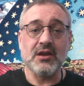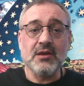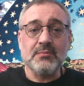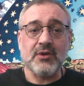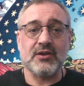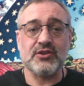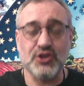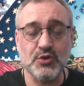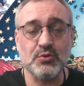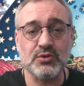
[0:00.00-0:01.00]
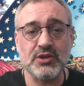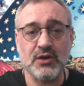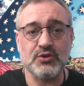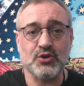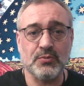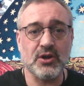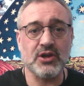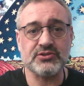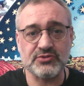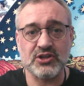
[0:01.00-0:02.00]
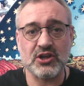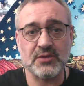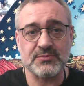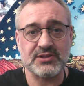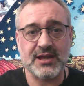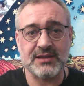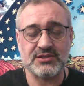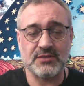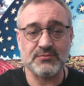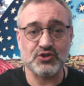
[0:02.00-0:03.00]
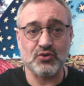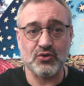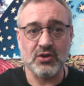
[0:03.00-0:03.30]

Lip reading: but you will know your personal circumstance, and I'm sure